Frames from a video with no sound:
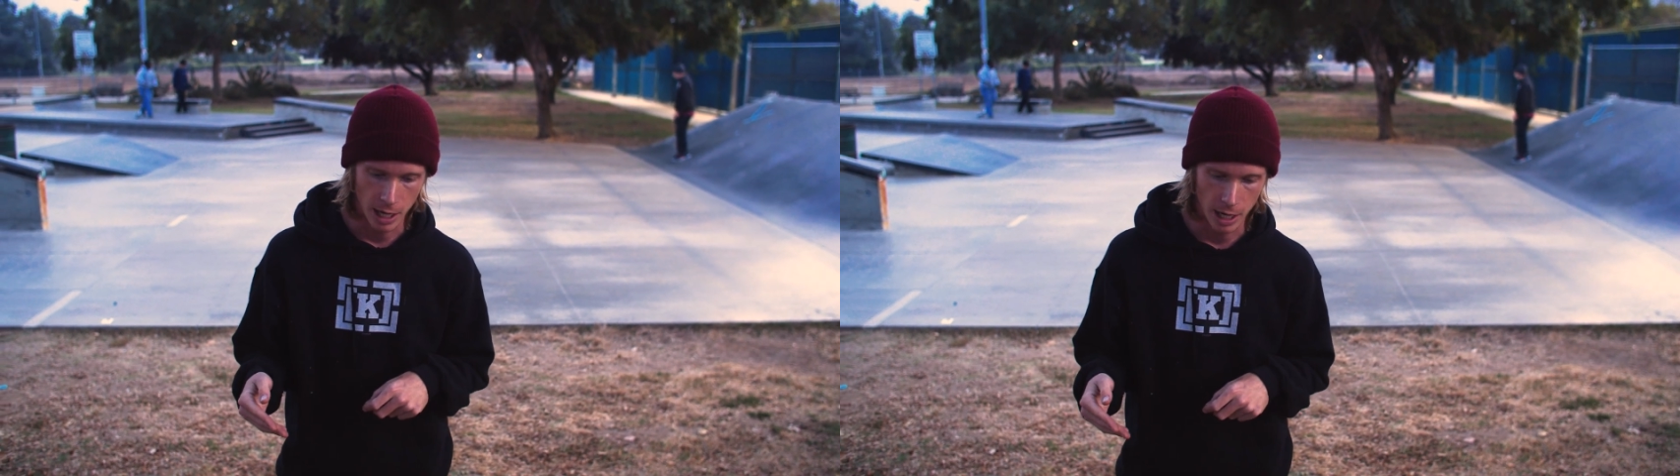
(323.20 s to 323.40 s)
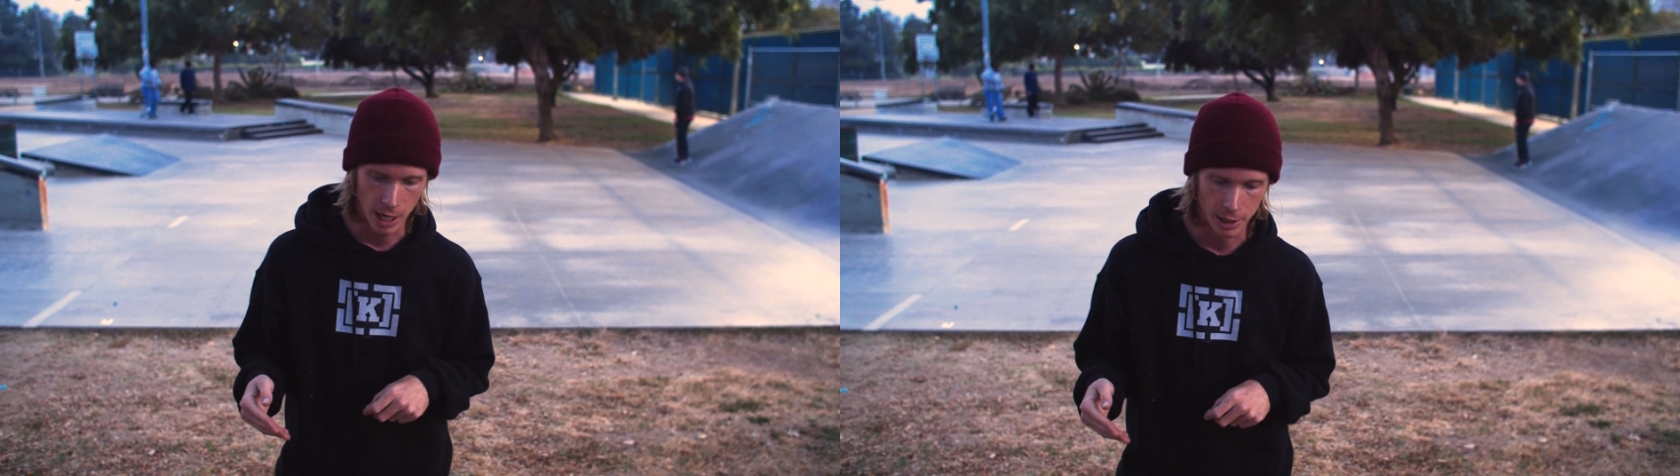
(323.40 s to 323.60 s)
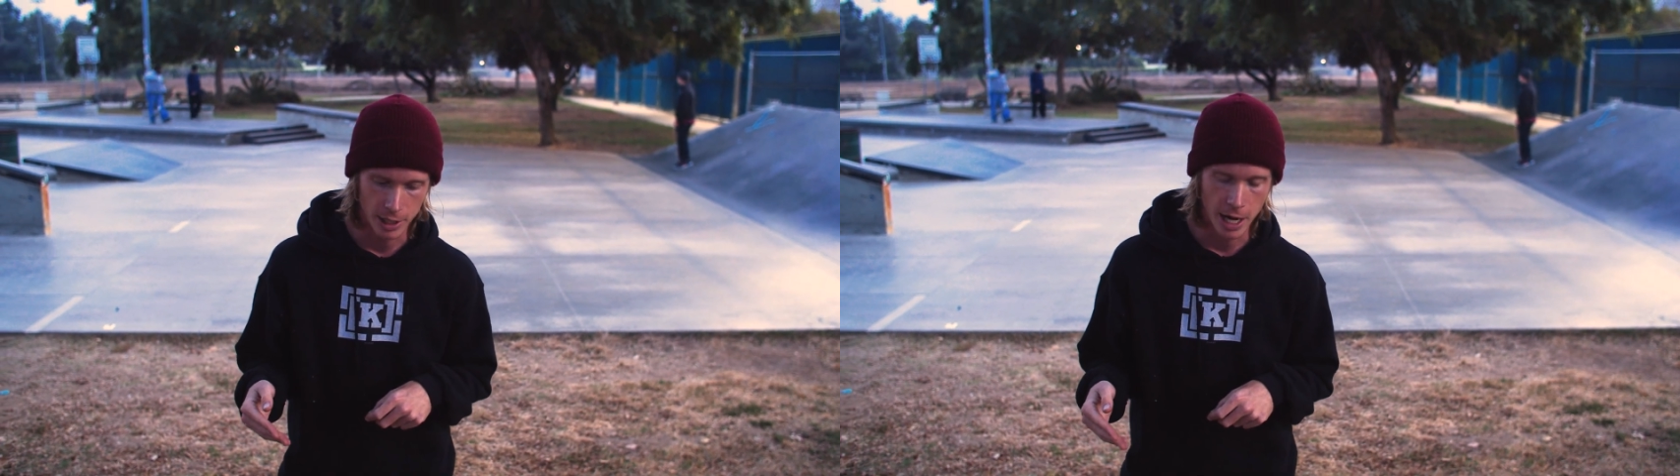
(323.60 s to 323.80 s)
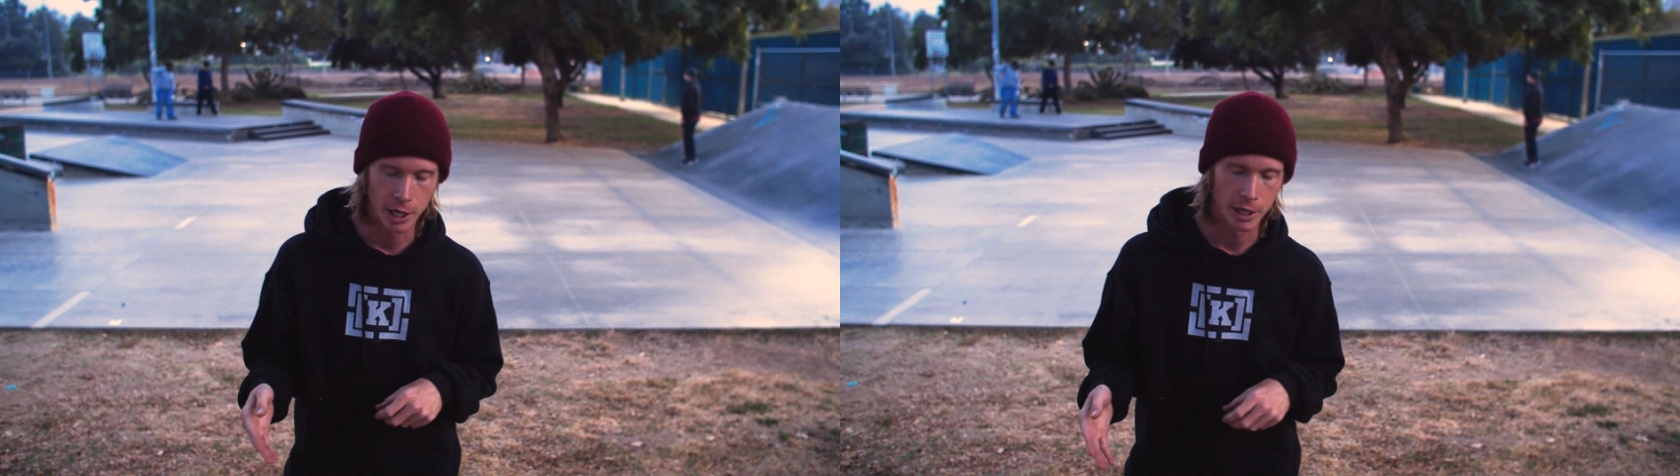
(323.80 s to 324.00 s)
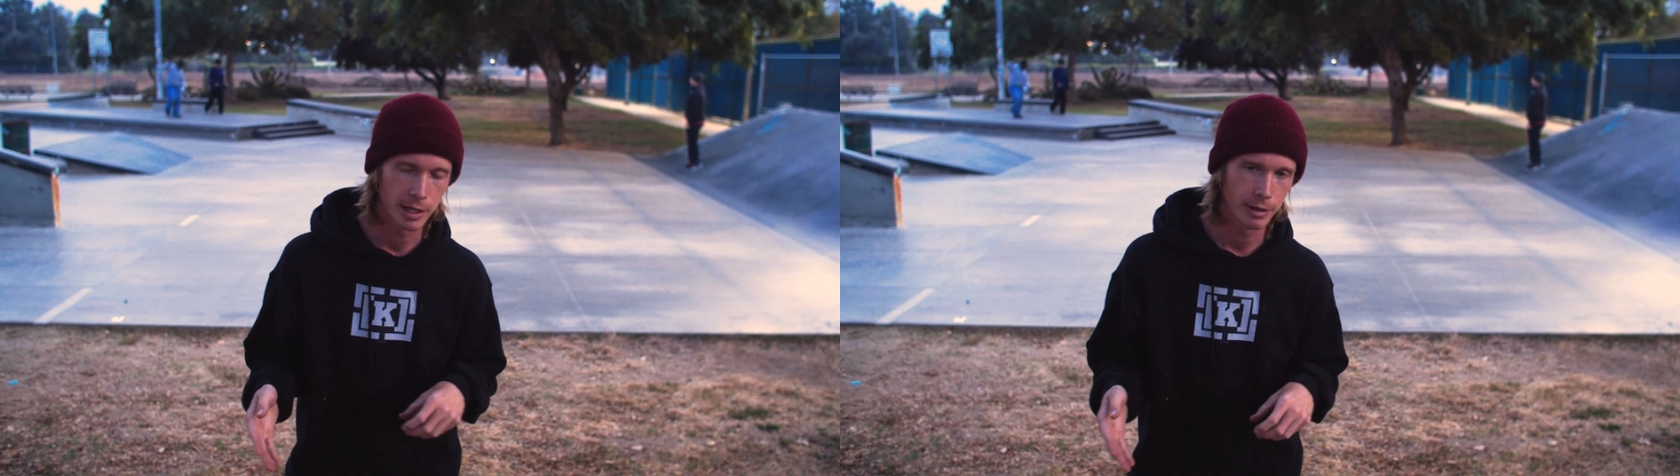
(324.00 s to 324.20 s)
and
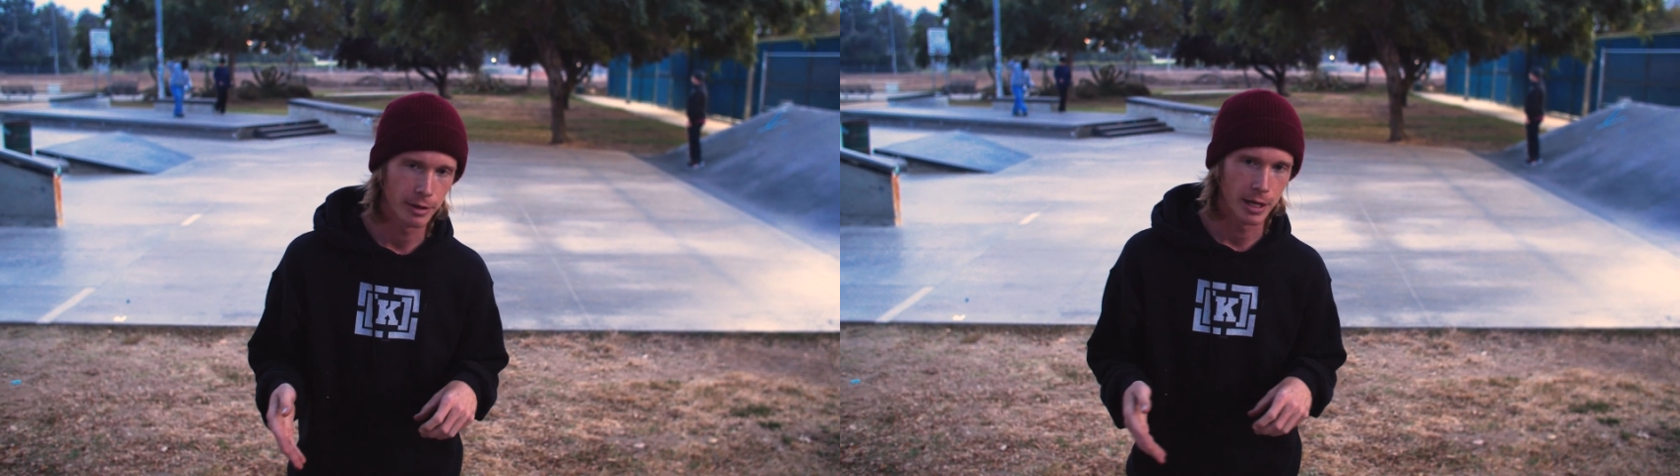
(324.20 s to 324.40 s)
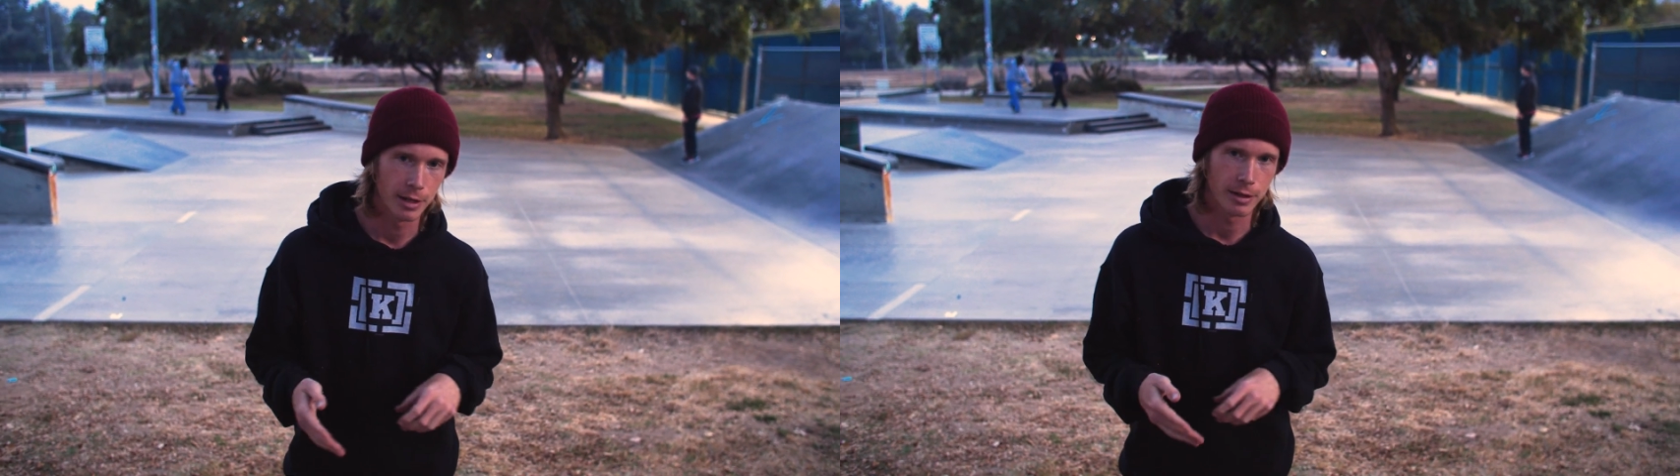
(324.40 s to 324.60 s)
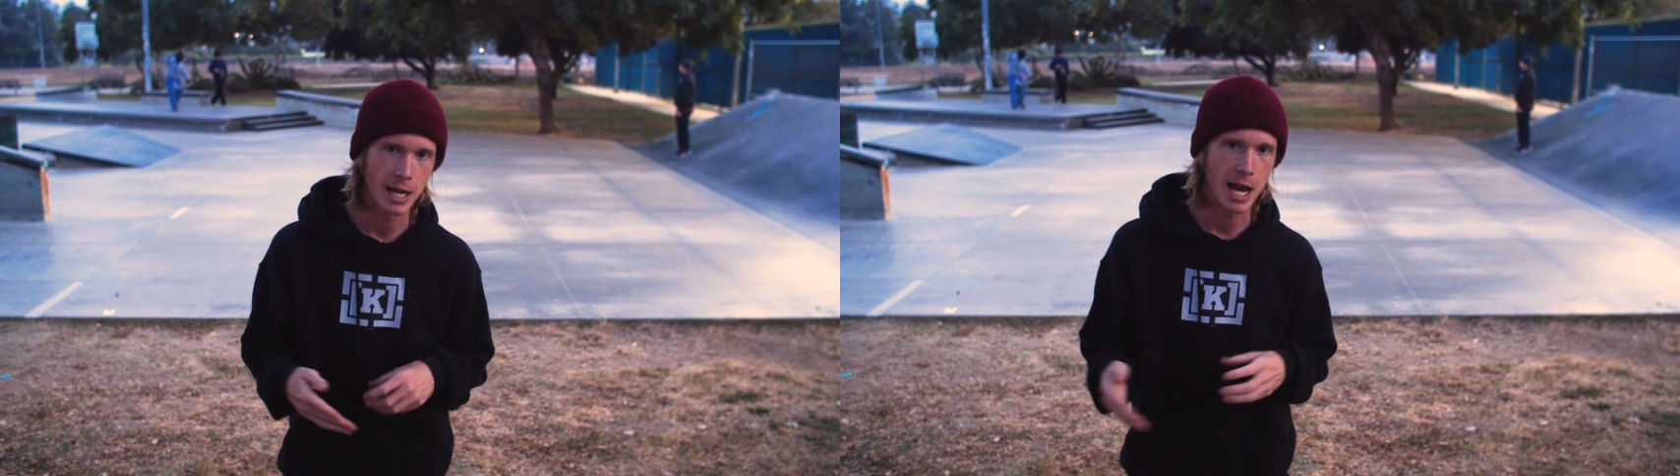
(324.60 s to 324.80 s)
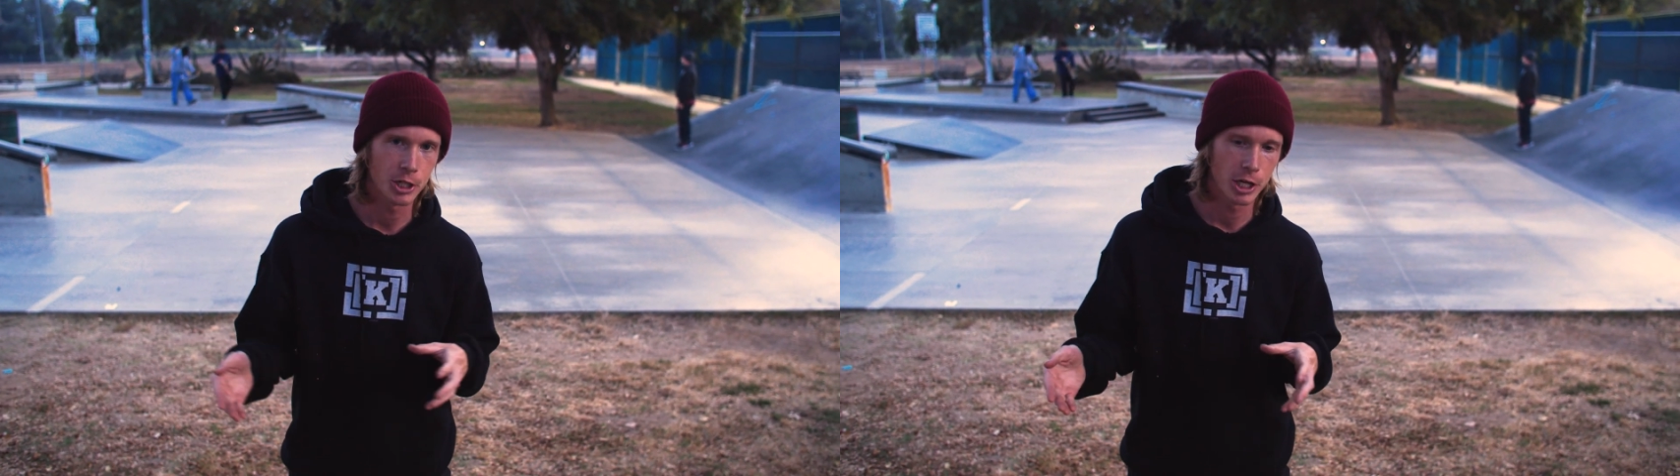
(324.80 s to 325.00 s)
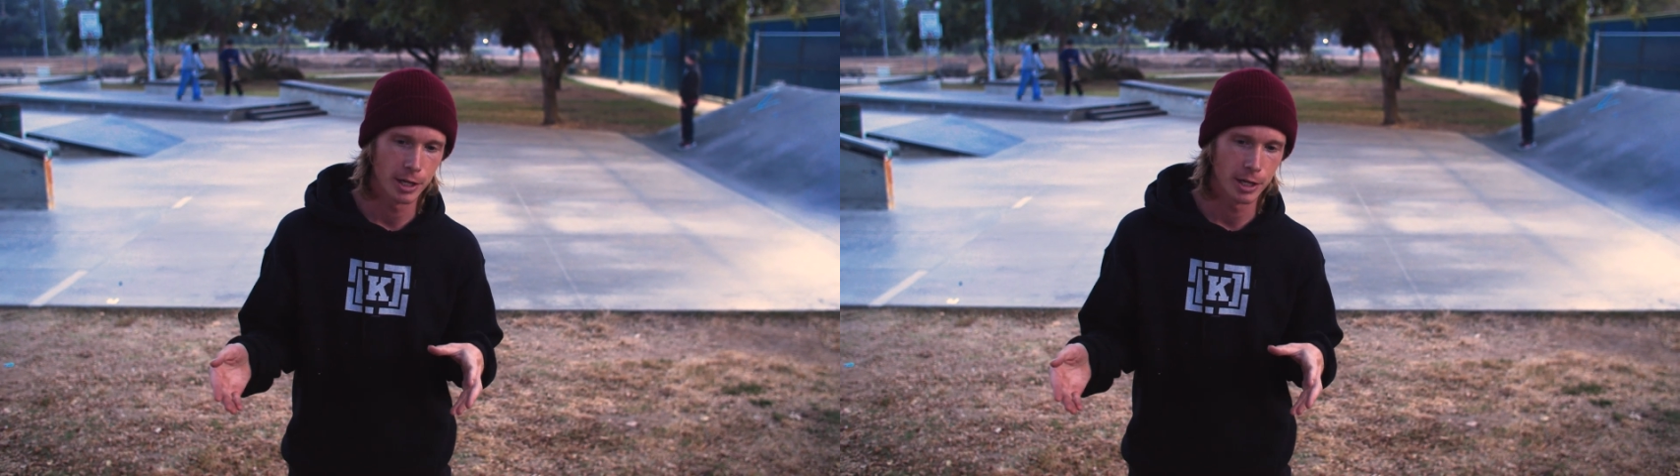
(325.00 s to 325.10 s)
kind of like catch